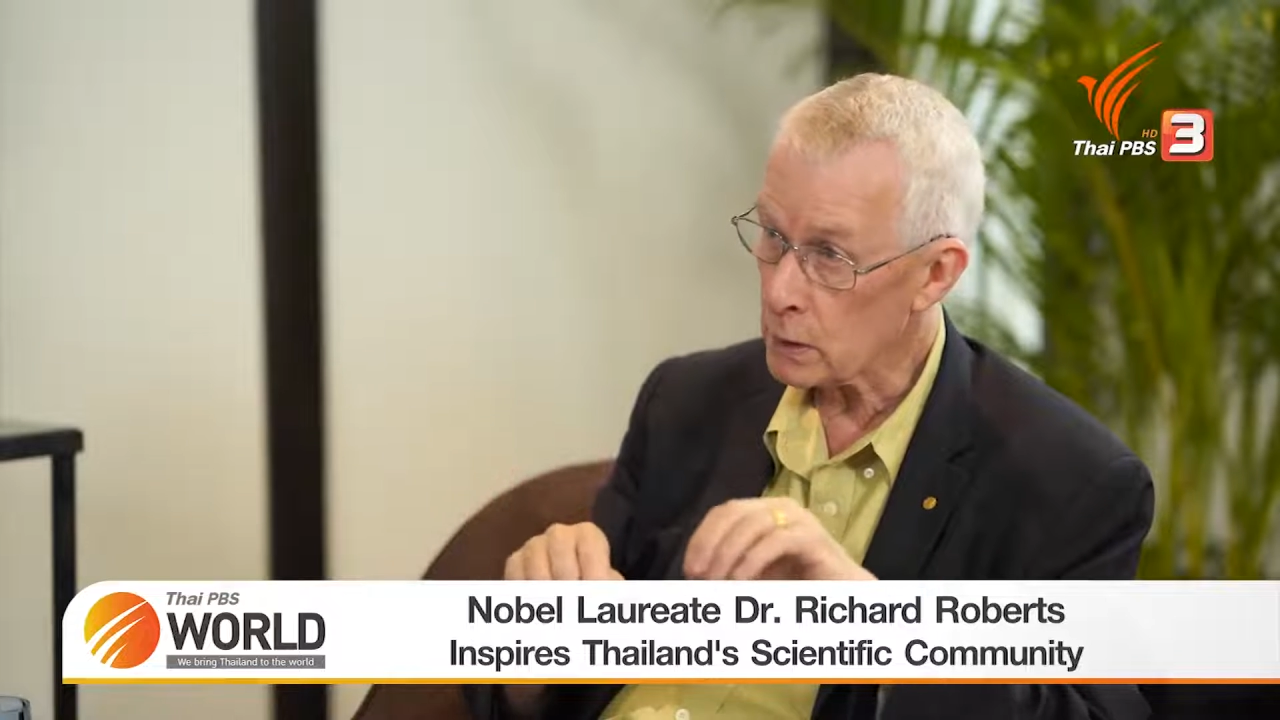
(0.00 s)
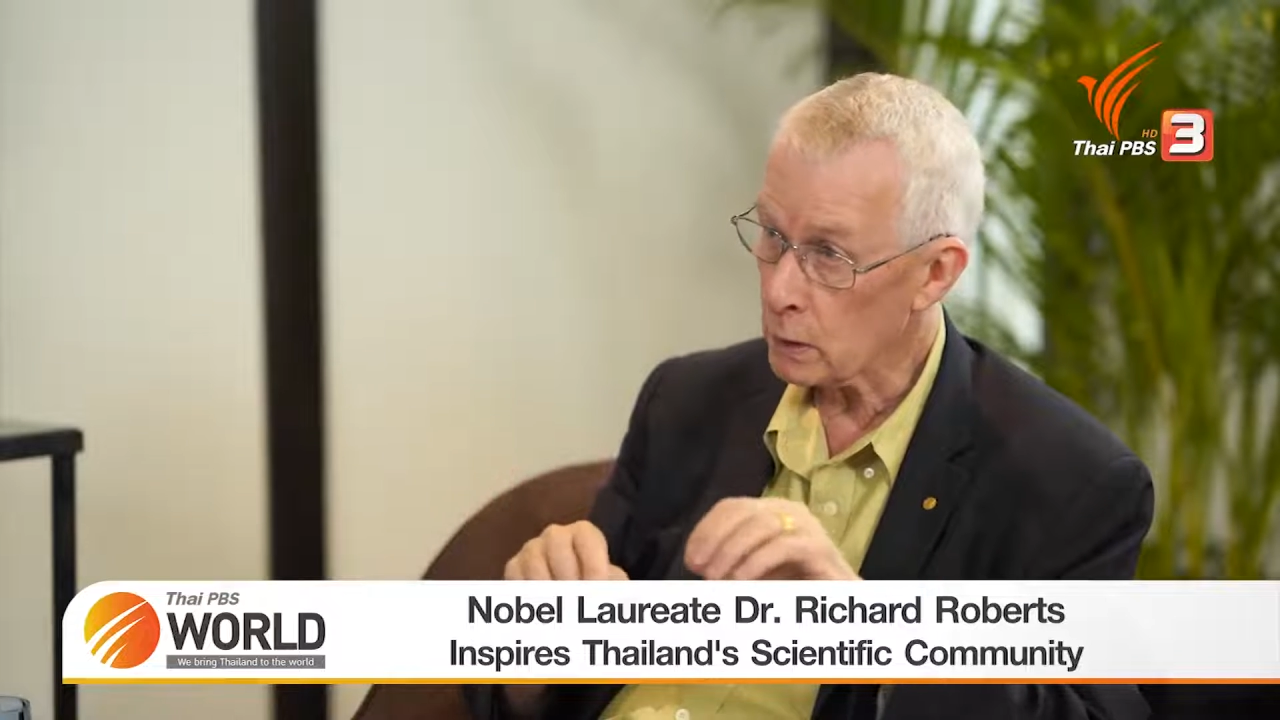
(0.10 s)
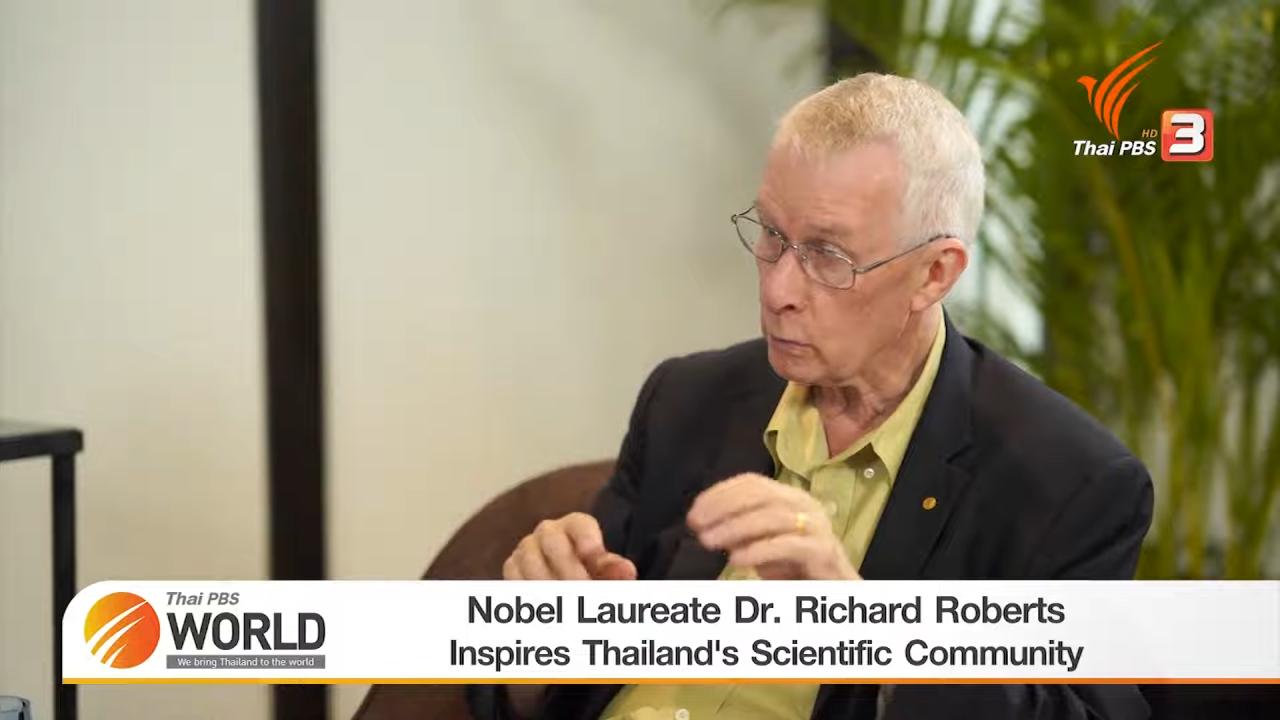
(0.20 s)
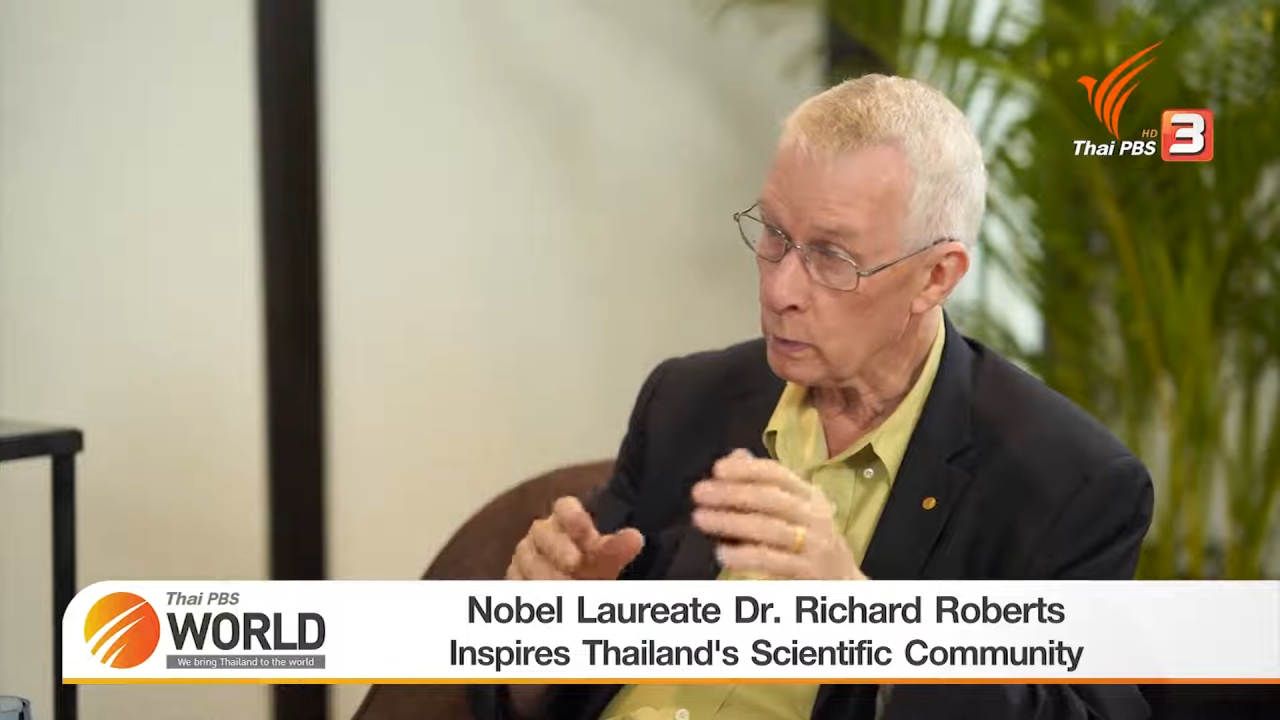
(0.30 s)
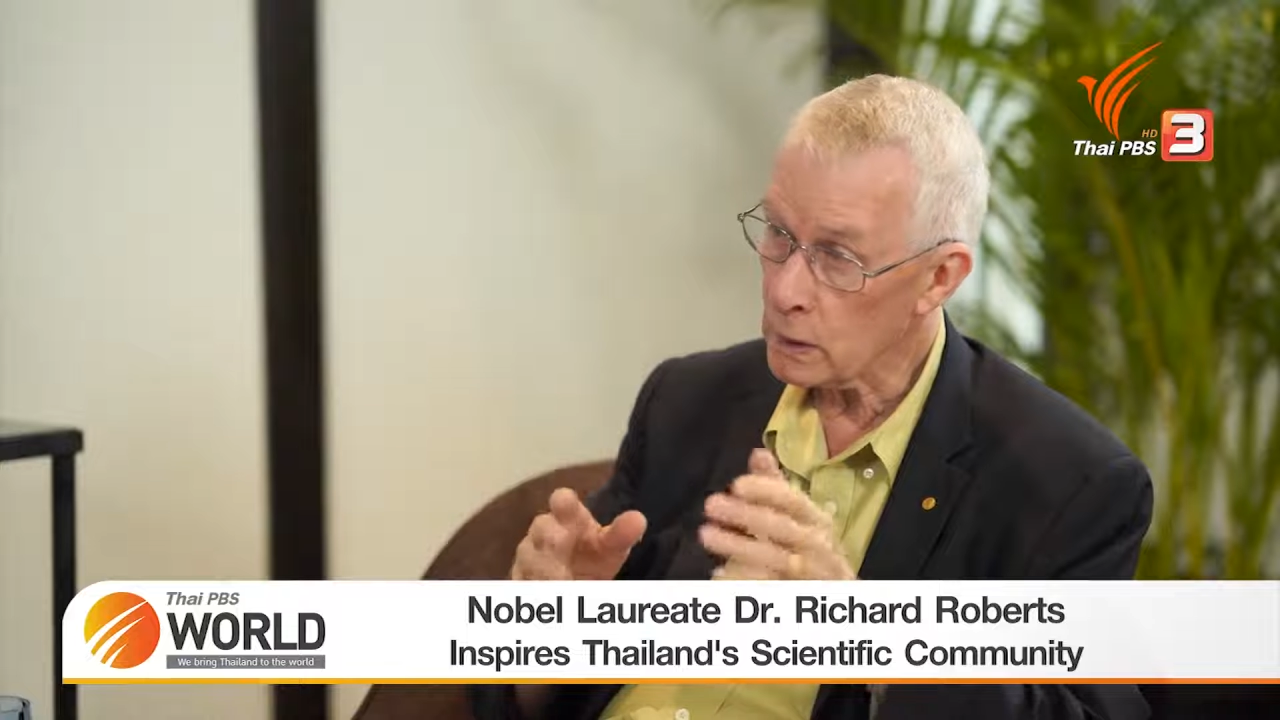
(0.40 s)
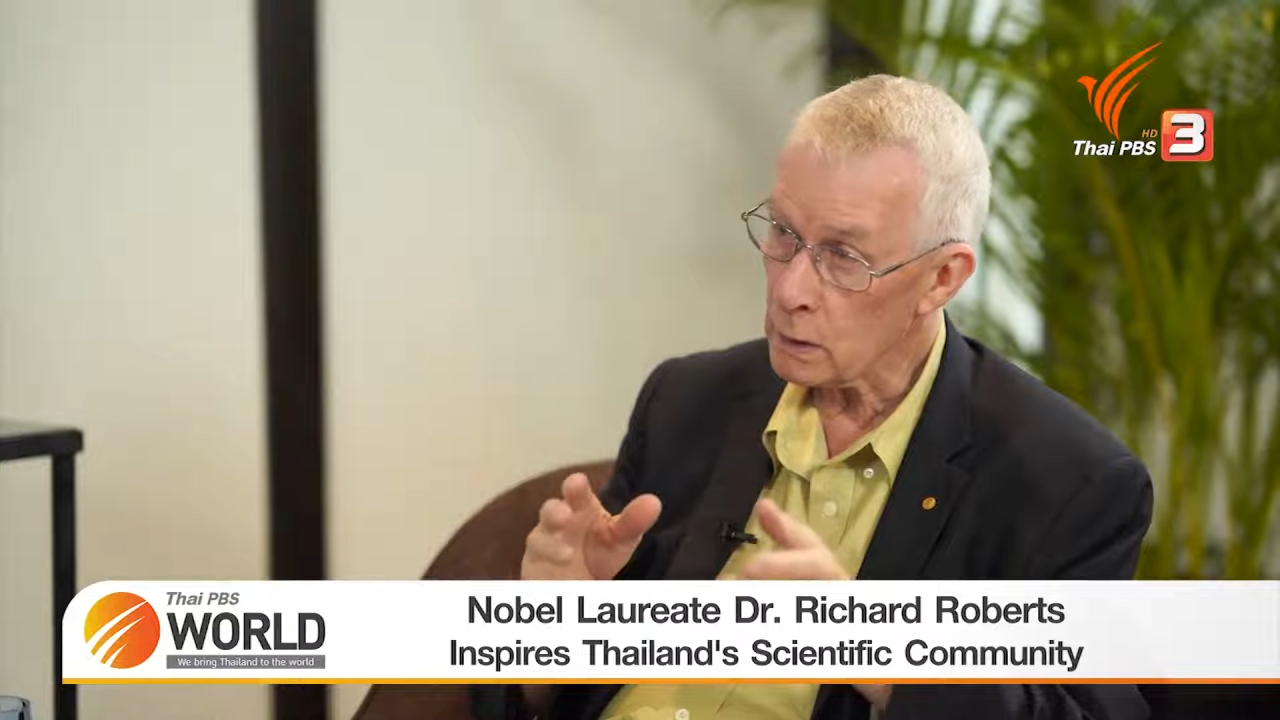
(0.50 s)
that have been